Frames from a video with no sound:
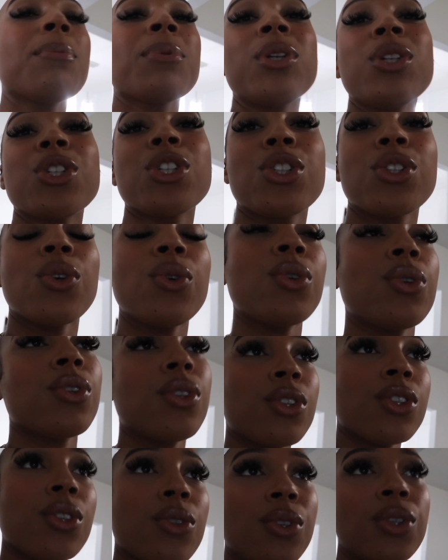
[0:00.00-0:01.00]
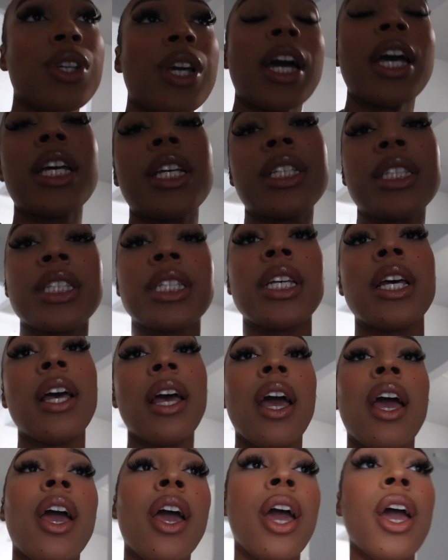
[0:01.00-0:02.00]
i'm gonna show show you guys
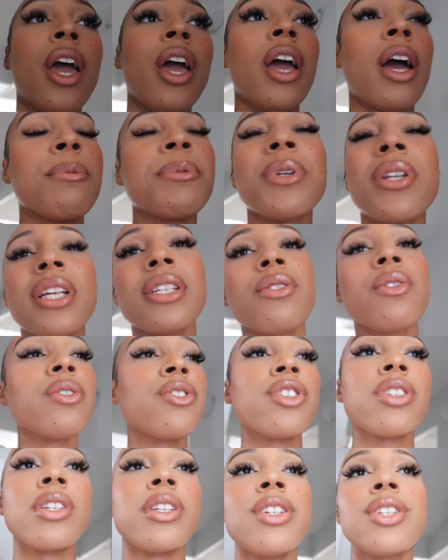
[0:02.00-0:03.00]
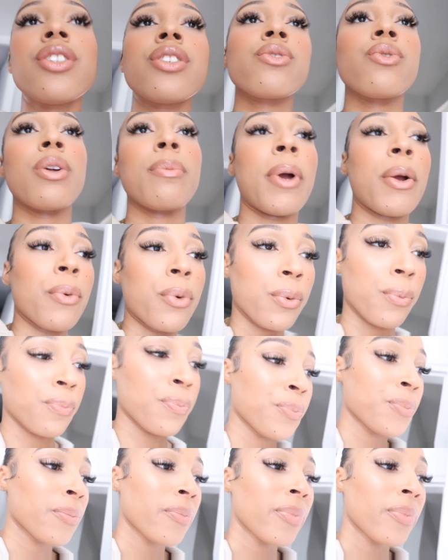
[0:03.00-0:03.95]
let's go just, let's just go in my room.